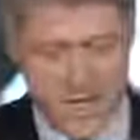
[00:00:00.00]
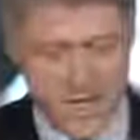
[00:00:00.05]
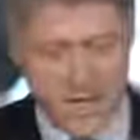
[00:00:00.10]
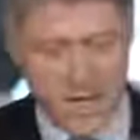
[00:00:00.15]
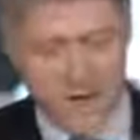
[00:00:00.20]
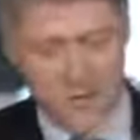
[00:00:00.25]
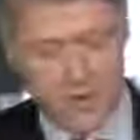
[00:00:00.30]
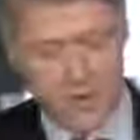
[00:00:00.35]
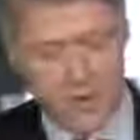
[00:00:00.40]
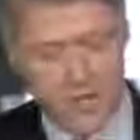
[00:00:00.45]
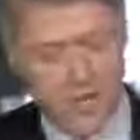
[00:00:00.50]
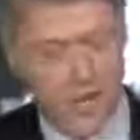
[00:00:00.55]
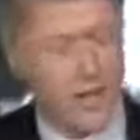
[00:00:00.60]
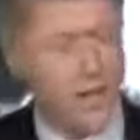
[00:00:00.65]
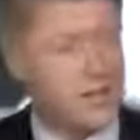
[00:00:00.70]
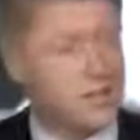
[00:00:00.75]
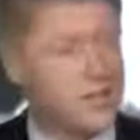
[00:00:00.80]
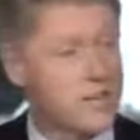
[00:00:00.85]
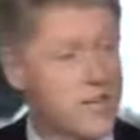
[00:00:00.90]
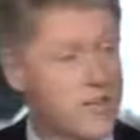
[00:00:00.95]
That will
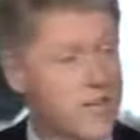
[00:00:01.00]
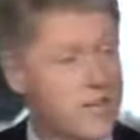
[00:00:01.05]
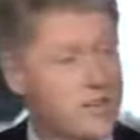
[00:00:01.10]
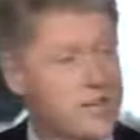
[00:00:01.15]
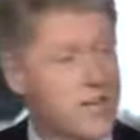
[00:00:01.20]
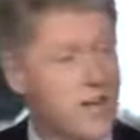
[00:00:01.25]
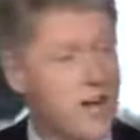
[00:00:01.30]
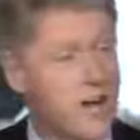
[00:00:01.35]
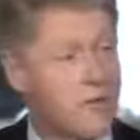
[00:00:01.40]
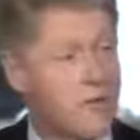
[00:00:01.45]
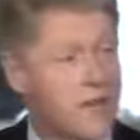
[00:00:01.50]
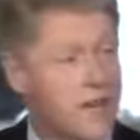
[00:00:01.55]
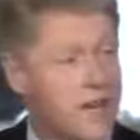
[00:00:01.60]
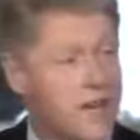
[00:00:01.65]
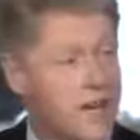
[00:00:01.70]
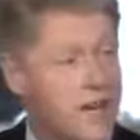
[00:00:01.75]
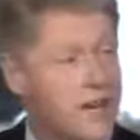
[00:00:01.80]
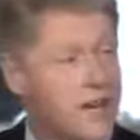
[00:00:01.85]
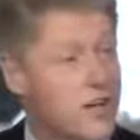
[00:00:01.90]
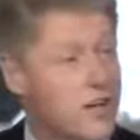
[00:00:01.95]
allow trains to
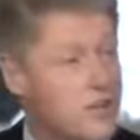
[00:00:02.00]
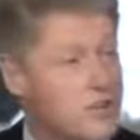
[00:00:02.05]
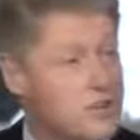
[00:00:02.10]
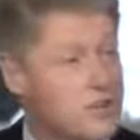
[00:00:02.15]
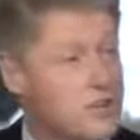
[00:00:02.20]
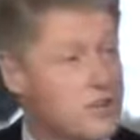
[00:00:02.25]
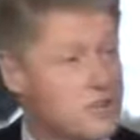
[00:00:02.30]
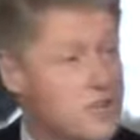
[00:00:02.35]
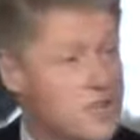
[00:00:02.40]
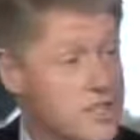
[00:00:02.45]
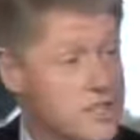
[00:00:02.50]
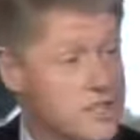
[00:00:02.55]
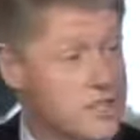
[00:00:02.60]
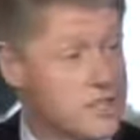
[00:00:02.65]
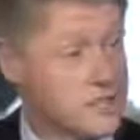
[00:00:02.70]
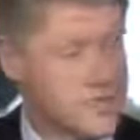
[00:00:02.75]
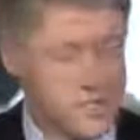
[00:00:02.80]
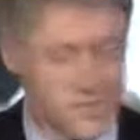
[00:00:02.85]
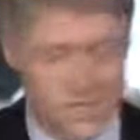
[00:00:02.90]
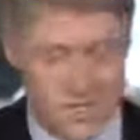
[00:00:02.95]
operate at closer
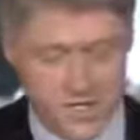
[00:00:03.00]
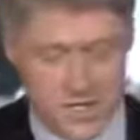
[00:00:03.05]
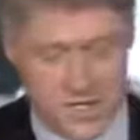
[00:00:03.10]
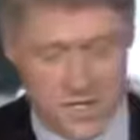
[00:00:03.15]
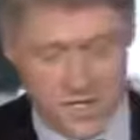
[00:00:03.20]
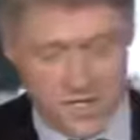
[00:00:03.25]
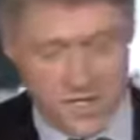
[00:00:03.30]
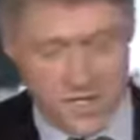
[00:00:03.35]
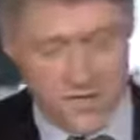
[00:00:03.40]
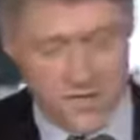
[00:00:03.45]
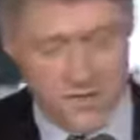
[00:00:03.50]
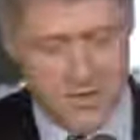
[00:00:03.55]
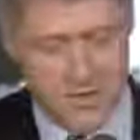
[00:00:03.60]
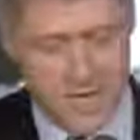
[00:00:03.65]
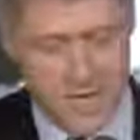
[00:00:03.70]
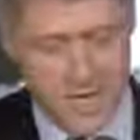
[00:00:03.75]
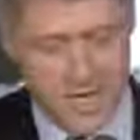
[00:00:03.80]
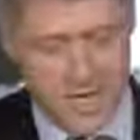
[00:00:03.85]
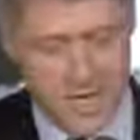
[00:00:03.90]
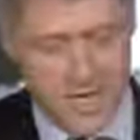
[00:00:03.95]
distances to each other,
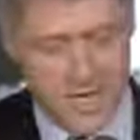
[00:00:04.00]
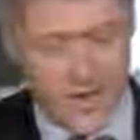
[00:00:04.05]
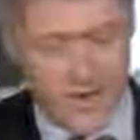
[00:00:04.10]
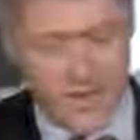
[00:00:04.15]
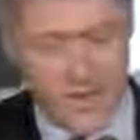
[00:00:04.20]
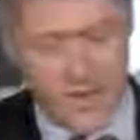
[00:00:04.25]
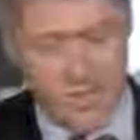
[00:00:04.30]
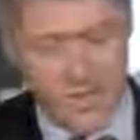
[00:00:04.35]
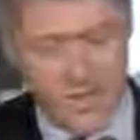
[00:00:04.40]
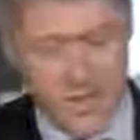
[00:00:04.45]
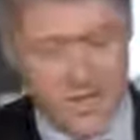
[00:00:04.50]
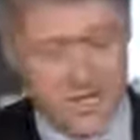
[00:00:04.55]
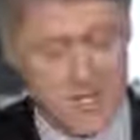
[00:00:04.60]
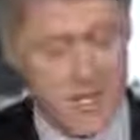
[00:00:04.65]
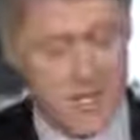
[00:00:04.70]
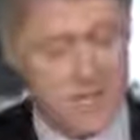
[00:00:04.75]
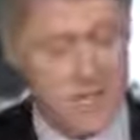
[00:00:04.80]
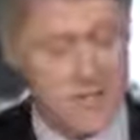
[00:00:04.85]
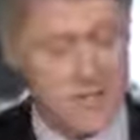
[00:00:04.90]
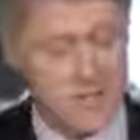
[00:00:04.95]
and that means
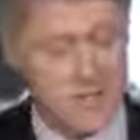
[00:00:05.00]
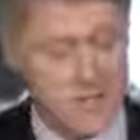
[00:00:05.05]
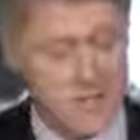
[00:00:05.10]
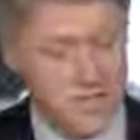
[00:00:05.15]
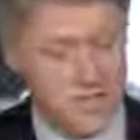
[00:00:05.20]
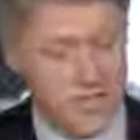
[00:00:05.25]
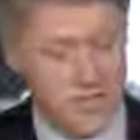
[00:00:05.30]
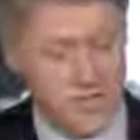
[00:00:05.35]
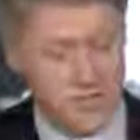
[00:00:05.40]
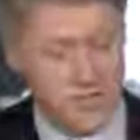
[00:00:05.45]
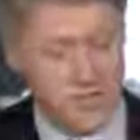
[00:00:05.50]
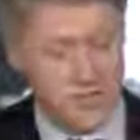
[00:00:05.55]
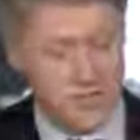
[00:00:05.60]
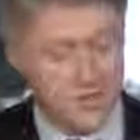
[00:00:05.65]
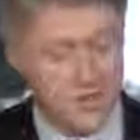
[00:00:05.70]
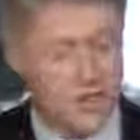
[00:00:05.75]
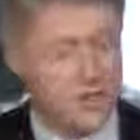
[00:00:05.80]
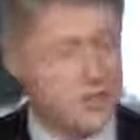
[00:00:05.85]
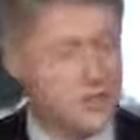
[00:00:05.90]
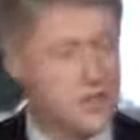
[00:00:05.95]
the existing
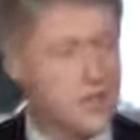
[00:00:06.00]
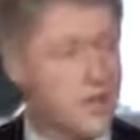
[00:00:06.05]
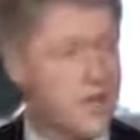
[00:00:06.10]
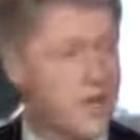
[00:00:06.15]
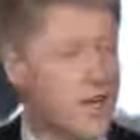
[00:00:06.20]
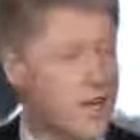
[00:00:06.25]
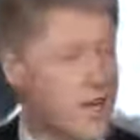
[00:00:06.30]
infrastructure